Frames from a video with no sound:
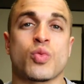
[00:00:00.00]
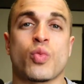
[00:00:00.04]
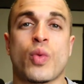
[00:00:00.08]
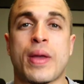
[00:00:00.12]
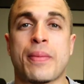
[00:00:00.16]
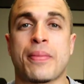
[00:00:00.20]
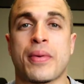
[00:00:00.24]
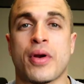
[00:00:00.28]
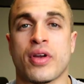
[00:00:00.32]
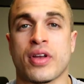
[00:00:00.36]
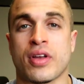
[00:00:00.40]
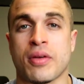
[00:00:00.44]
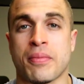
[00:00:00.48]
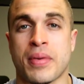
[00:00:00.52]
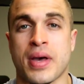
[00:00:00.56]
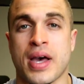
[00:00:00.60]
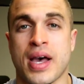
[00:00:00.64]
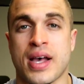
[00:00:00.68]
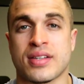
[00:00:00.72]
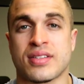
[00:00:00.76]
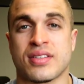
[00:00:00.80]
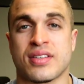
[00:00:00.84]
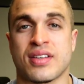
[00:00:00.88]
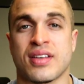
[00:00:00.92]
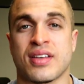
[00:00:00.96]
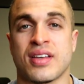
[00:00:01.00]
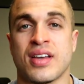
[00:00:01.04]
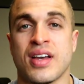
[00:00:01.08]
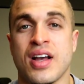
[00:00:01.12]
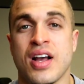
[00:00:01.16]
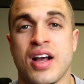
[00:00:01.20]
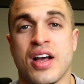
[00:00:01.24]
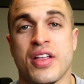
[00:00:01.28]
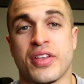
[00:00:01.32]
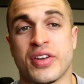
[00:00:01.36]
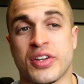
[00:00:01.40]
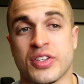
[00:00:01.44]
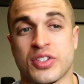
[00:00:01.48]
of weight-bearing capacity
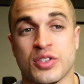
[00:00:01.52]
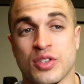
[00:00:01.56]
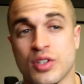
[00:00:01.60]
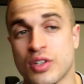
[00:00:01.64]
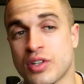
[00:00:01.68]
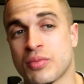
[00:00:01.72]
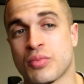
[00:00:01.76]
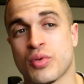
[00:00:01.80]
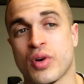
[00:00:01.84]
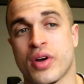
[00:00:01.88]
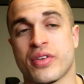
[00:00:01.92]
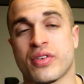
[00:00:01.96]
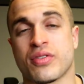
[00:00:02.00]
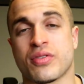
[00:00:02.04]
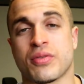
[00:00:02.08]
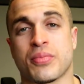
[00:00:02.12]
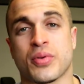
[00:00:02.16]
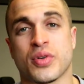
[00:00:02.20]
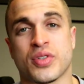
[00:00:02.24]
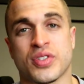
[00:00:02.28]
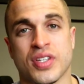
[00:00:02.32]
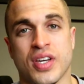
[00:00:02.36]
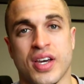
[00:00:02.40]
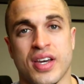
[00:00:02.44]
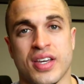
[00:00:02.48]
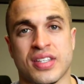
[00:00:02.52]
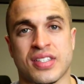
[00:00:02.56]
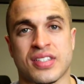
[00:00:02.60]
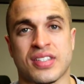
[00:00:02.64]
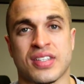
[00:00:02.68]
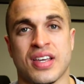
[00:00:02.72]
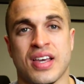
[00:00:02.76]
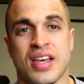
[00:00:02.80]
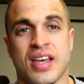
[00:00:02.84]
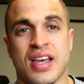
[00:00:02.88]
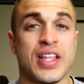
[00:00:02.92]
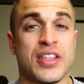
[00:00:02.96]
than its little brother, the Precice.